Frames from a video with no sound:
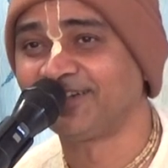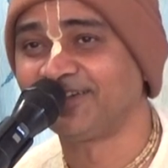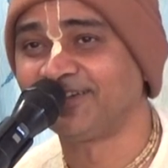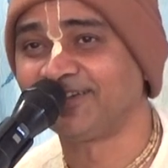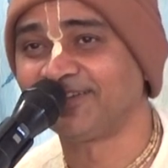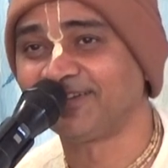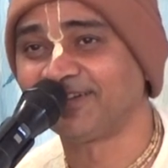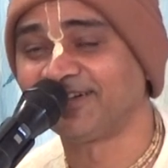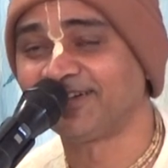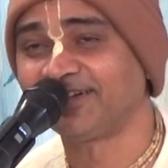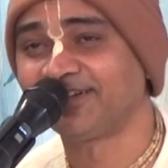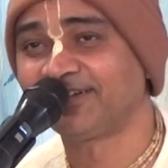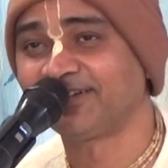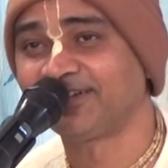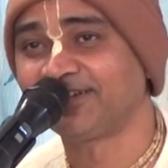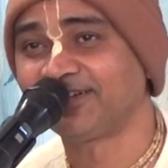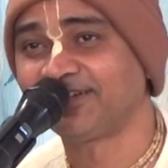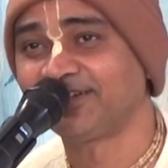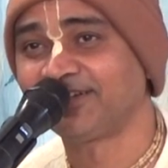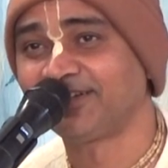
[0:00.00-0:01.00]
Isn't
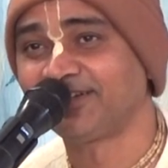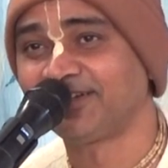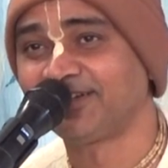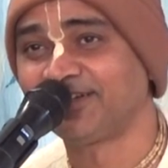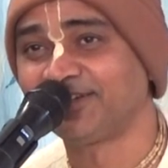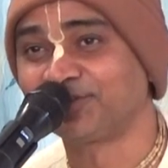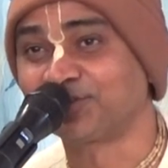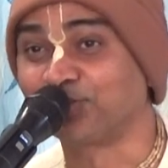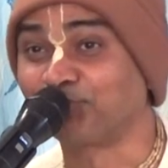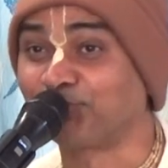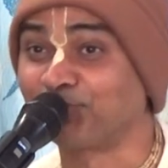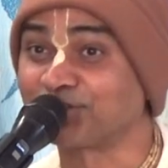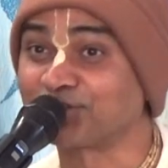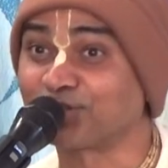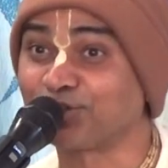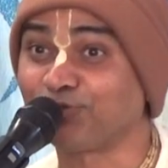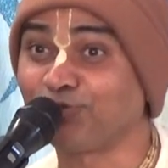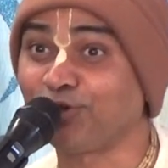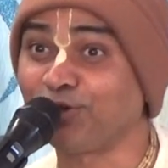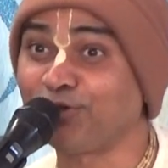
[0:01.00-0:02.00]
it? So
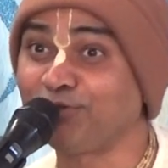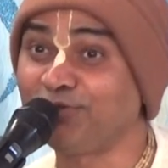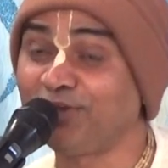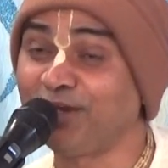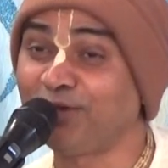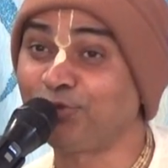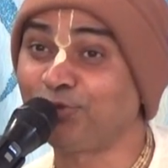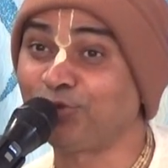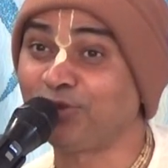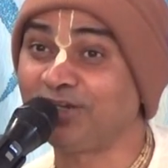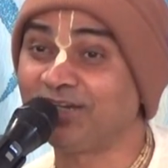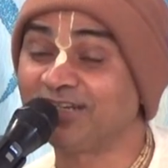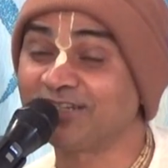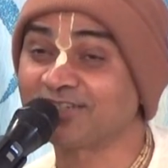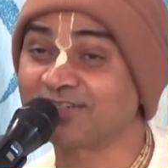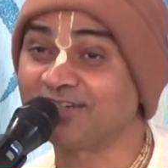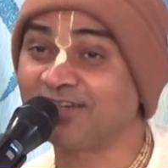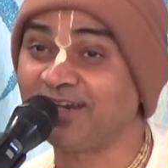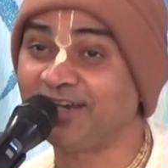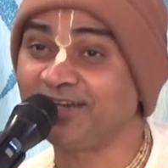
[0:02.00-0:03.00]
first of all, we have to
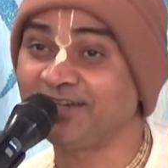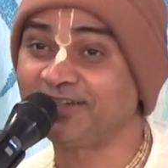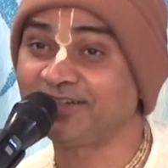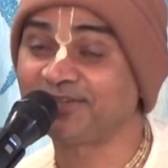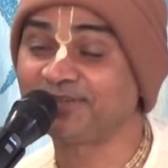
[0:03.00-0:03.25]
understand,